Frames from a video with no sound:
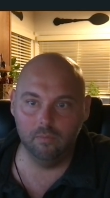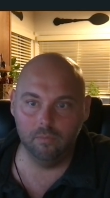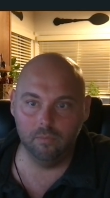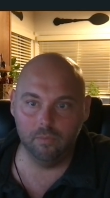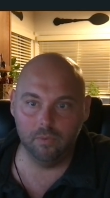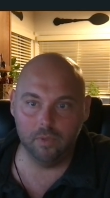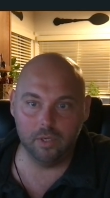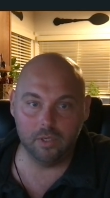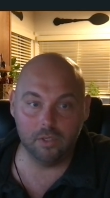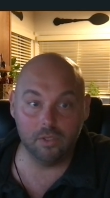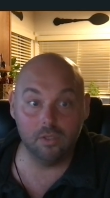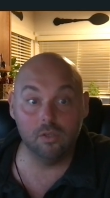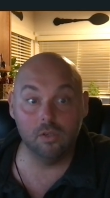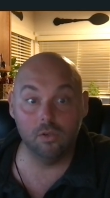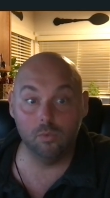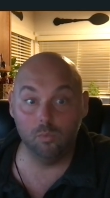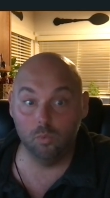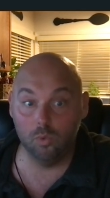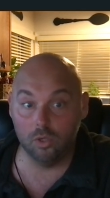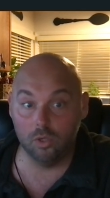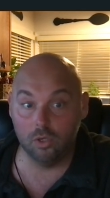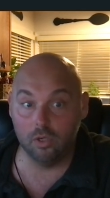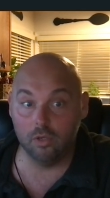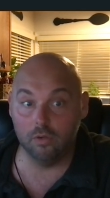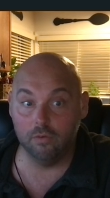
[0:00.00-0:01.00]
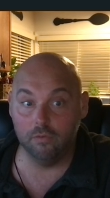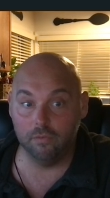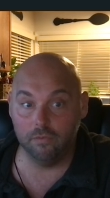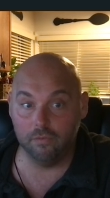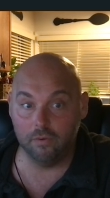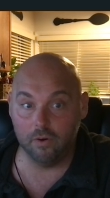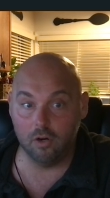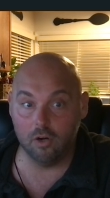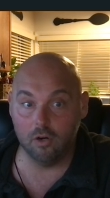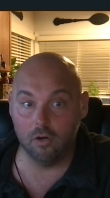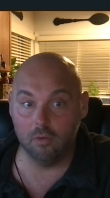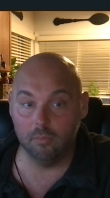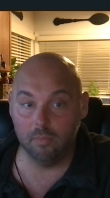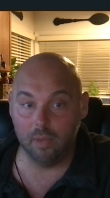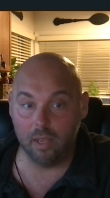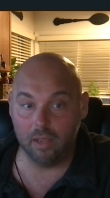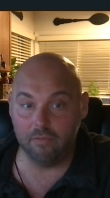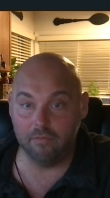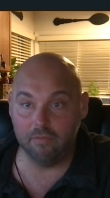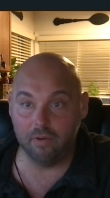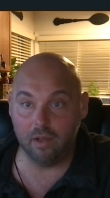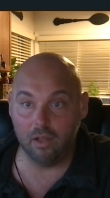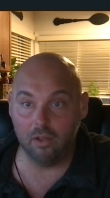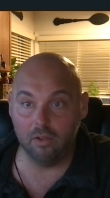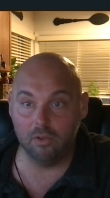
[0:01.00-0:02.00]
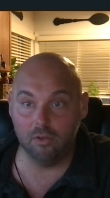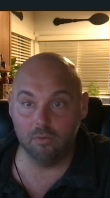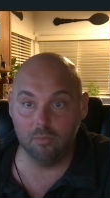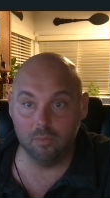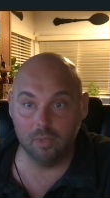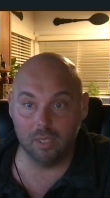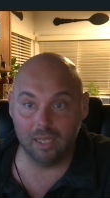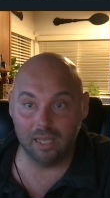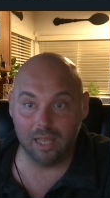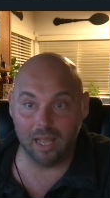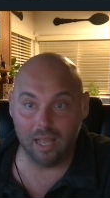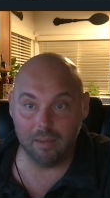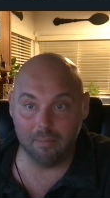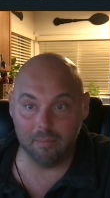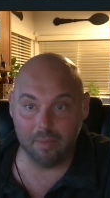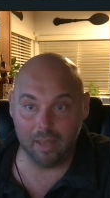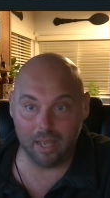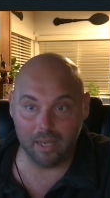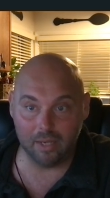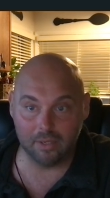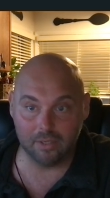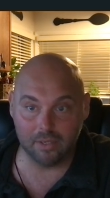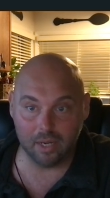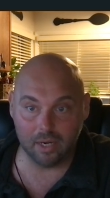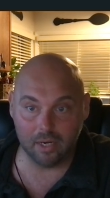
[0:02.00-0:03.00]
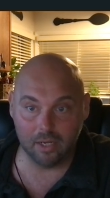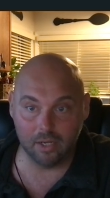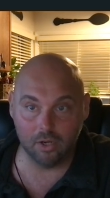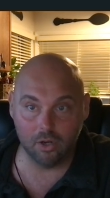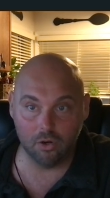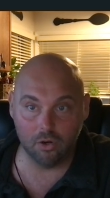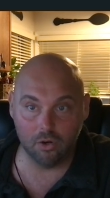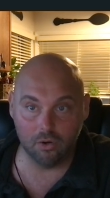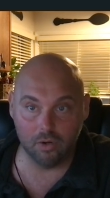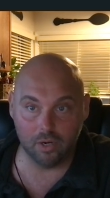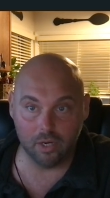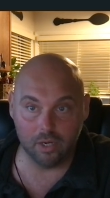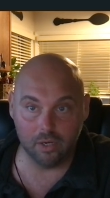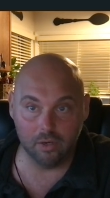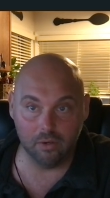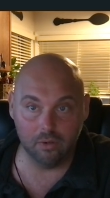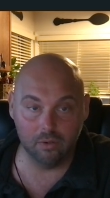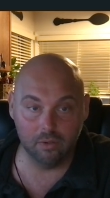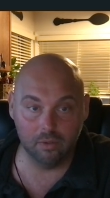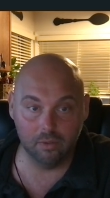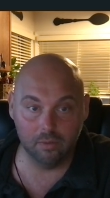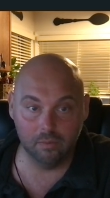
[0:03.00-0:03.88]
this would confirm a volume climax had occurred here,